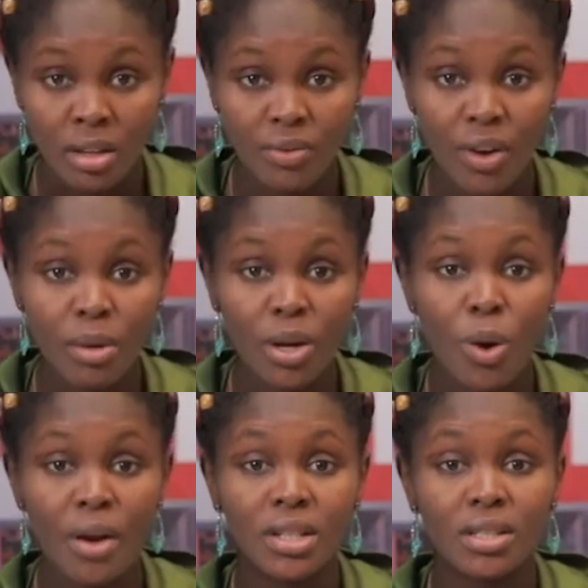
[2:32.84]
The former
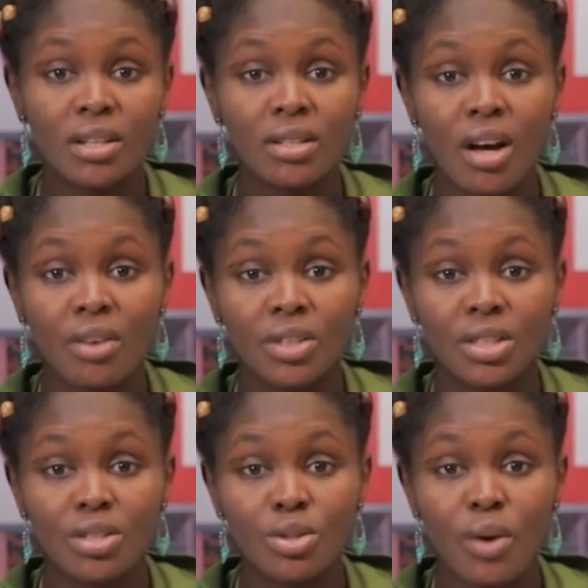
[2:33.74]
Kwara State governor
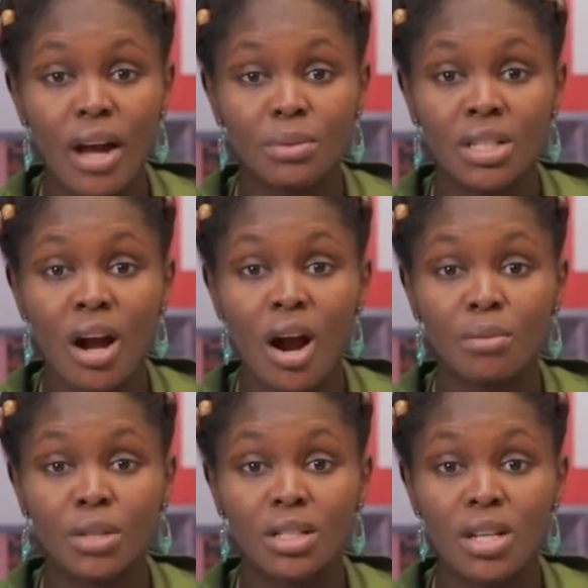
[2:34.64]
described the
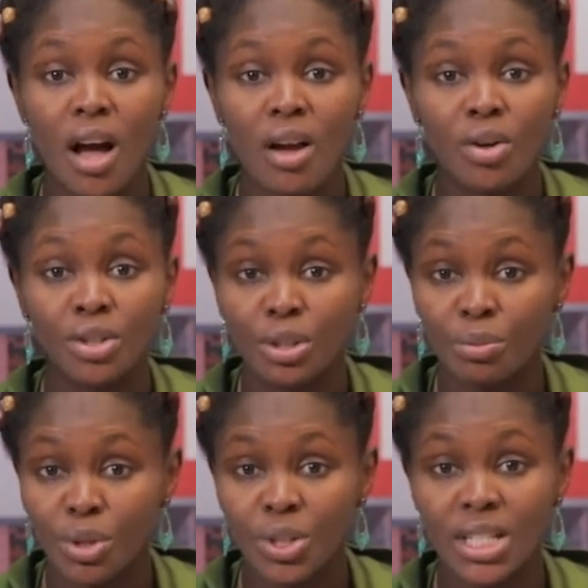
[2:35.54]
armed attack on
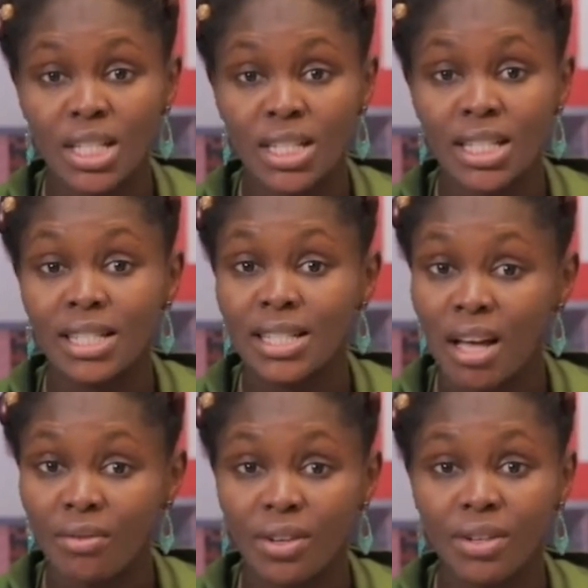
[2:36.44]
communities in
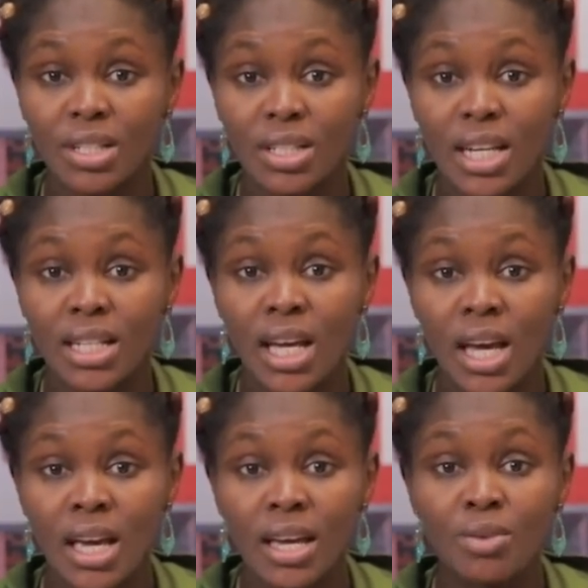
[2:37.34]
Zamfara state,
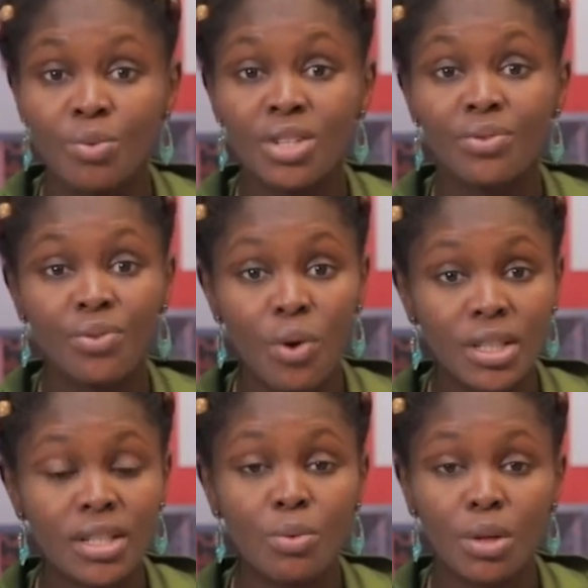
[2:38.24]
in which
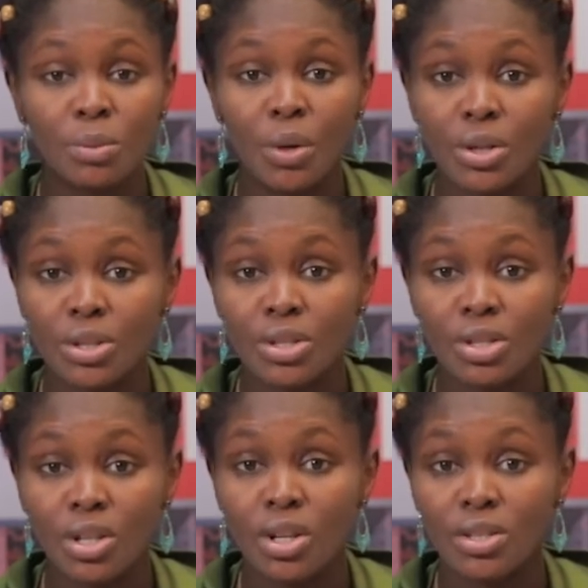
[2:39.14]
41
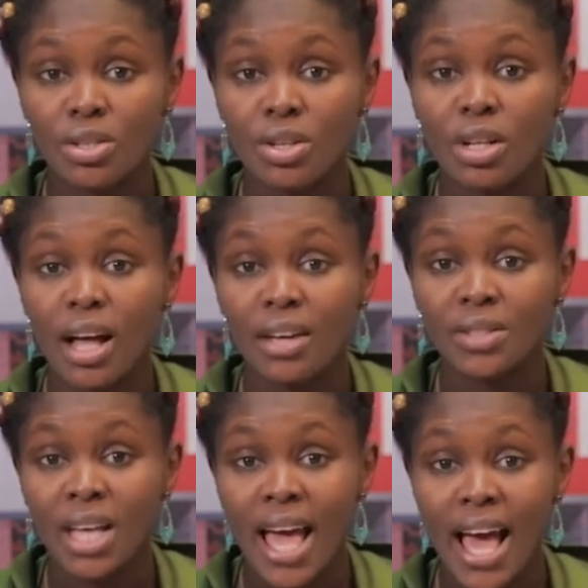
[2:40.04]
persons lost their
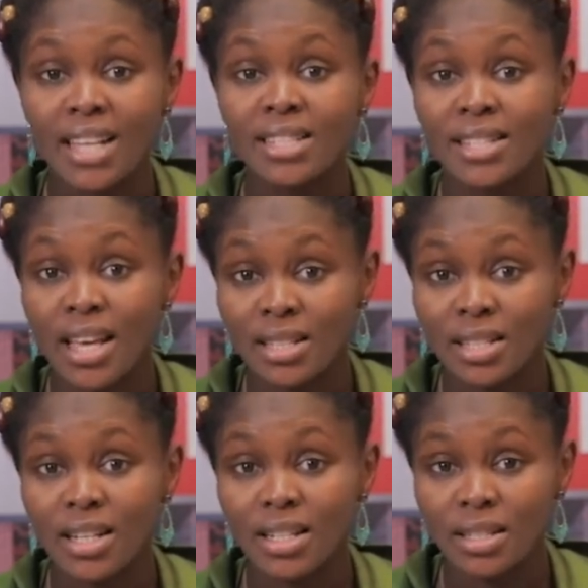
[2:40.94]
lives, as
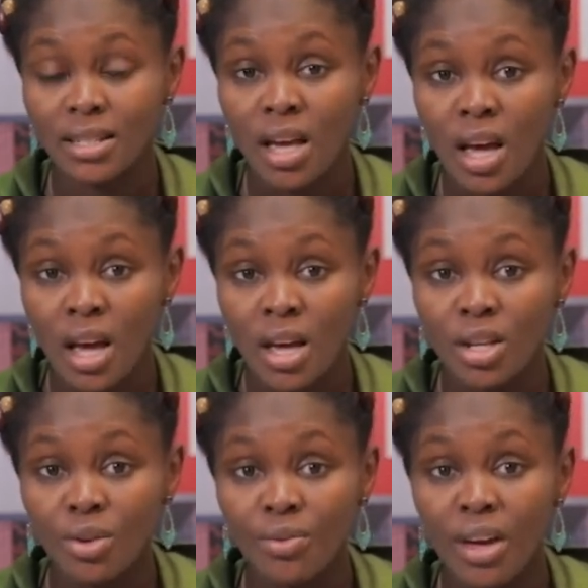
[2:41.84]
senseless.
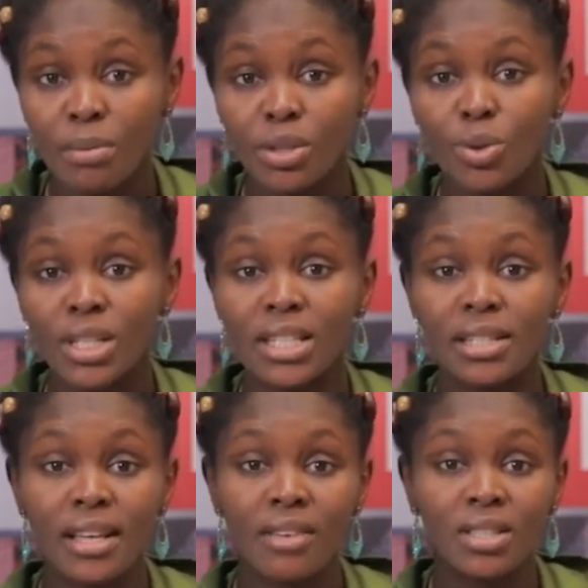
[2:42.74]
In November
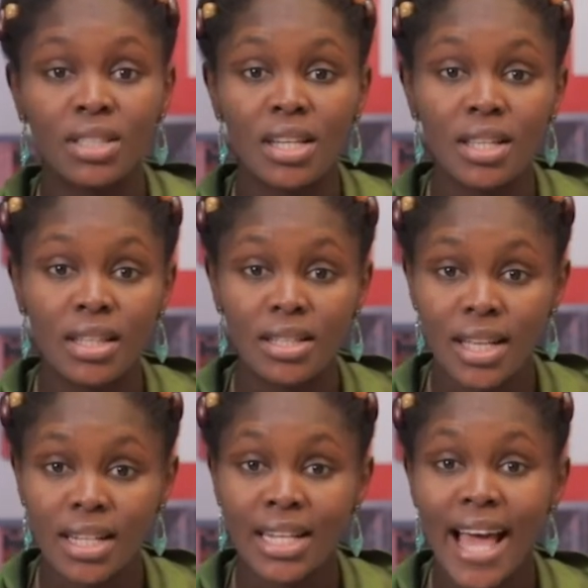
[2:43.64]
2017, the
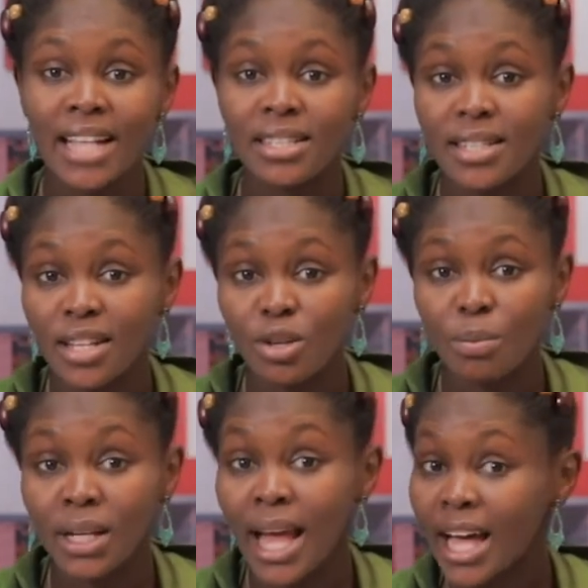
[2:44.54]
Senate had set up
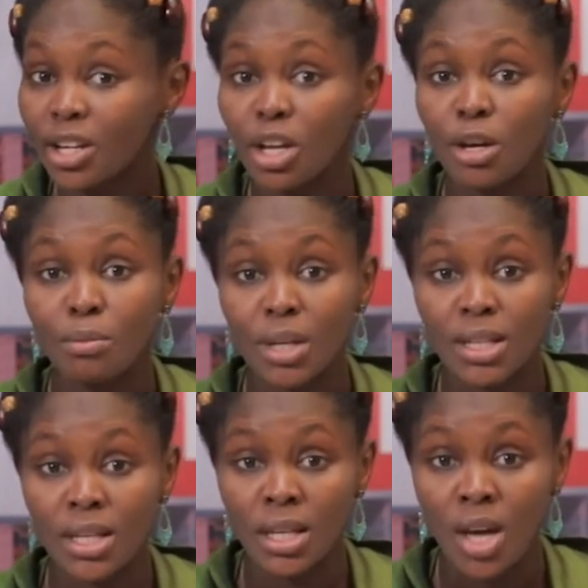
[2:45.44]
an ad-hoc
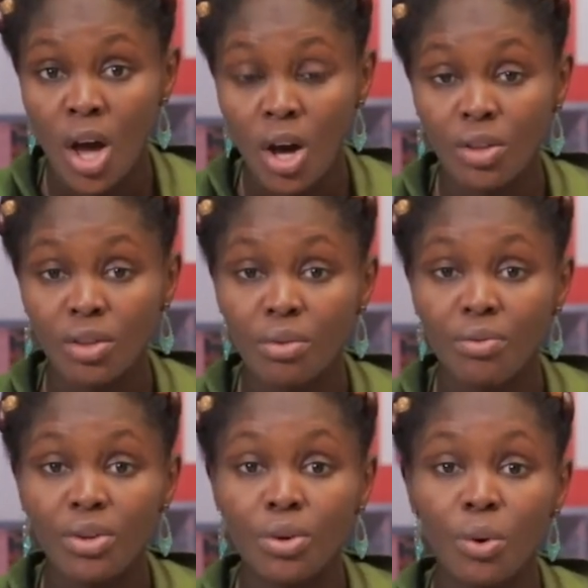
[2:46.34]
committee on the
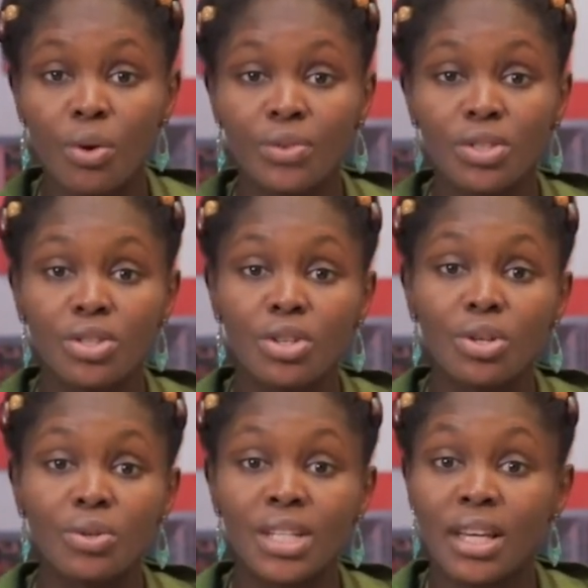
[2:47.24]
review of the
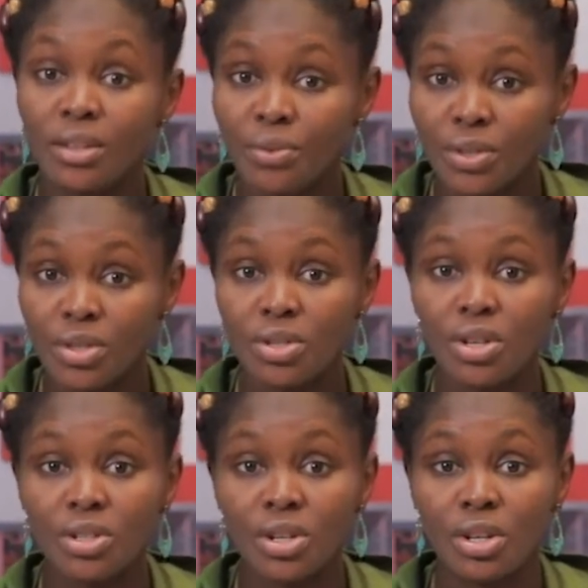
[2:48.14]
security
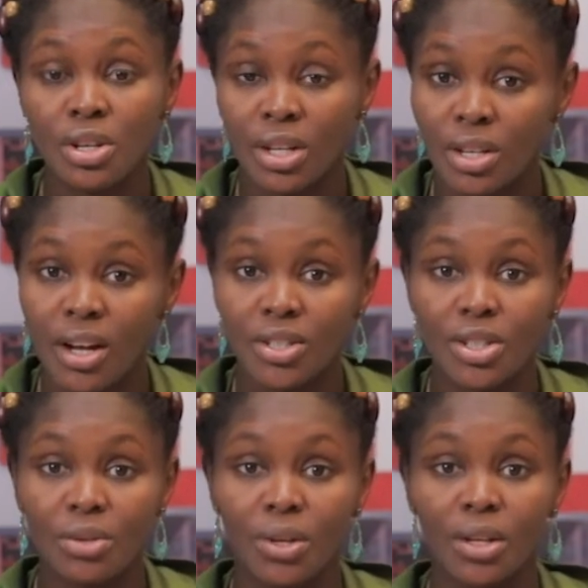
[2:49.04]
infrastructure in
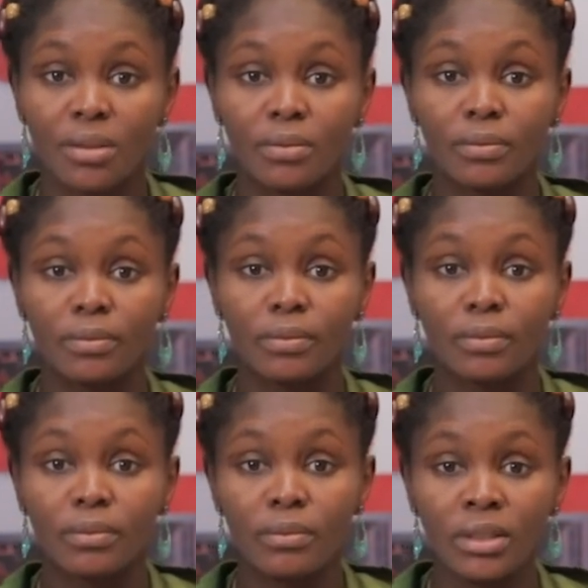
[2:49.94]
Nigeria.
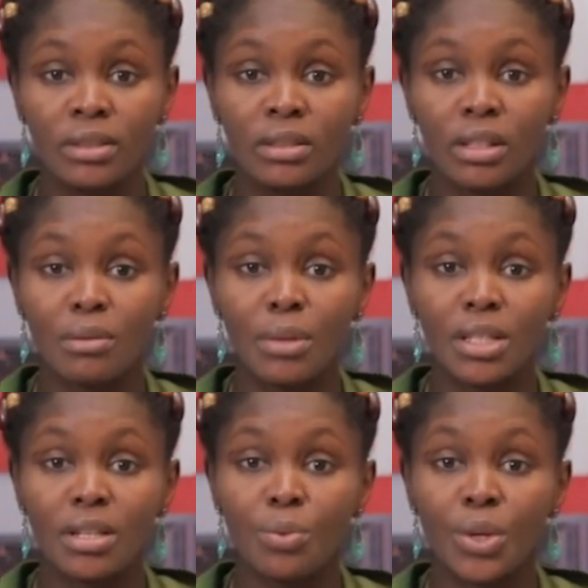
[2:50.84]
The
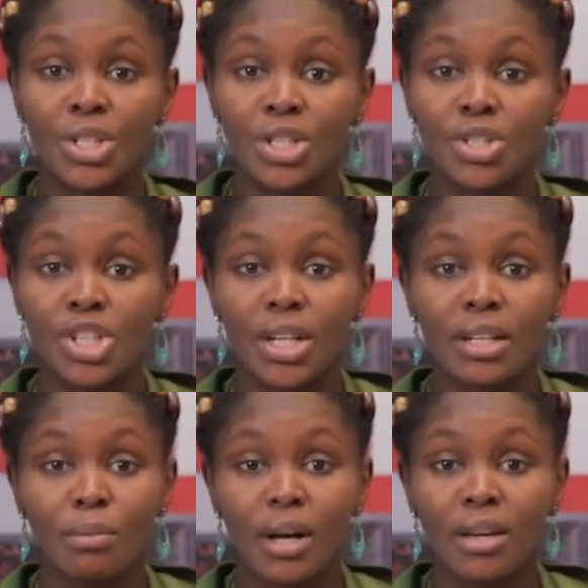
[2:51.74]
committee, which is
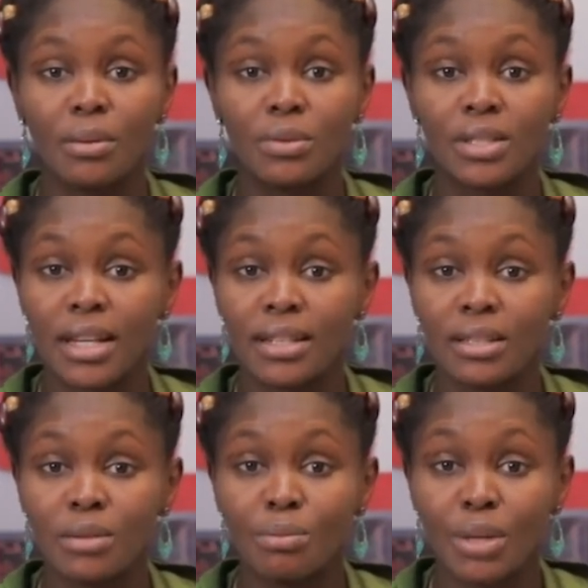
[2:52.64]
chaired by
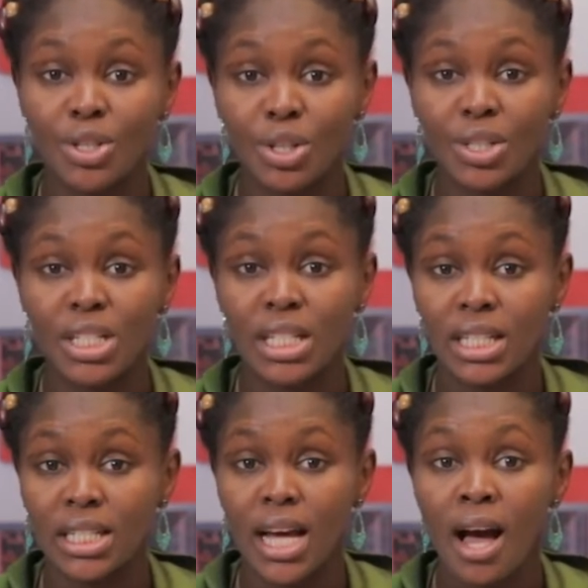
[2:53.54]
Senate Majority
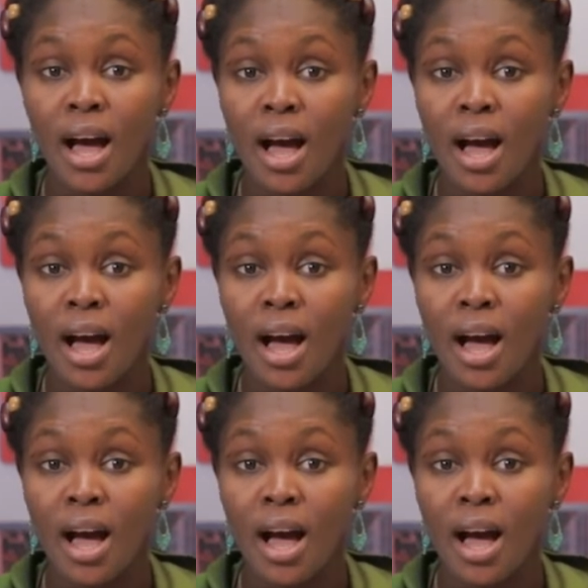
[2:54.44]
Leader